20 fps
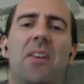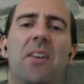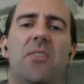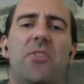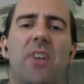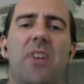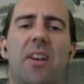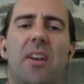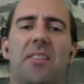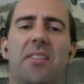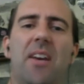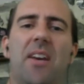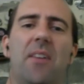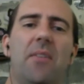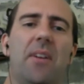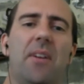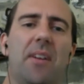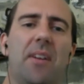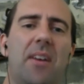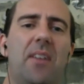Check us
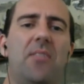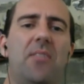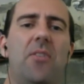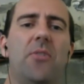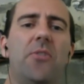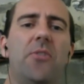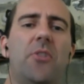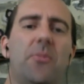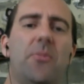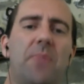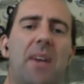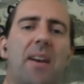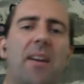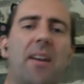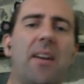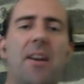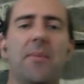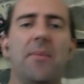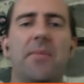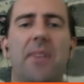out. Again,
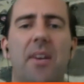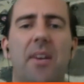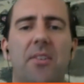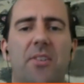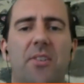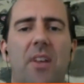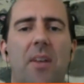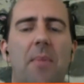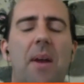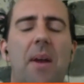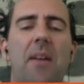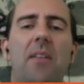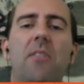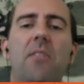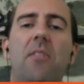youtube.com/ZetaMining.